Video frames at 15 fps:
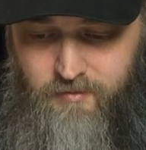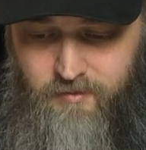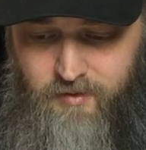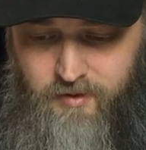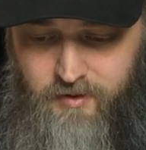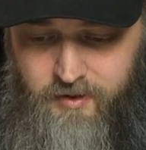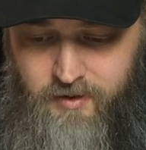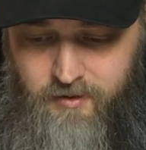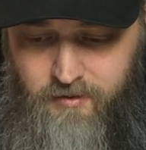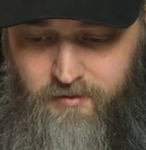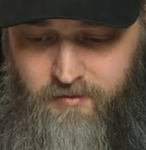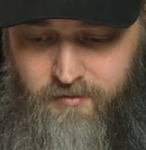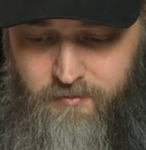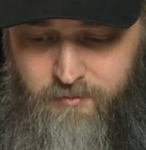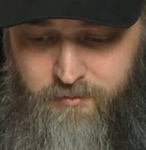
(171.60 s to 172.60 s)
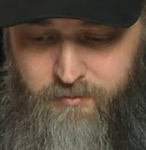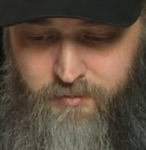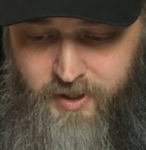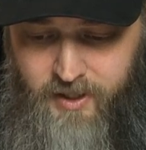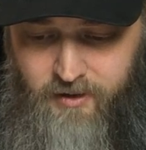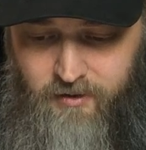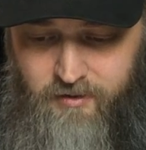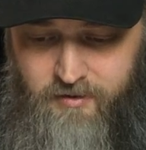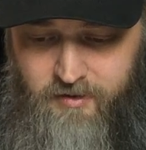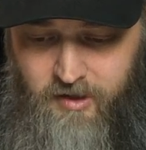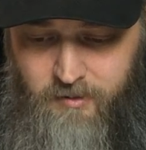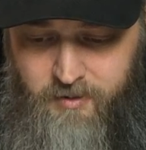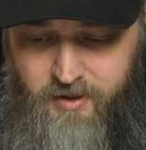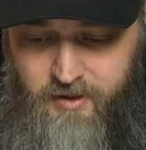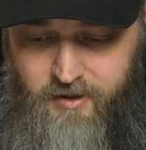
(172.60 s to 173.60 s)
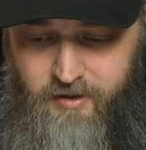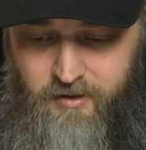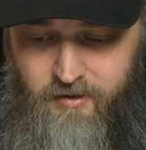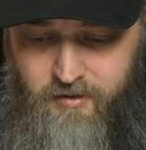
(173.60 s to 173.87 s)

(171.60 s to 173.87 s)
Can they all pile on top of there?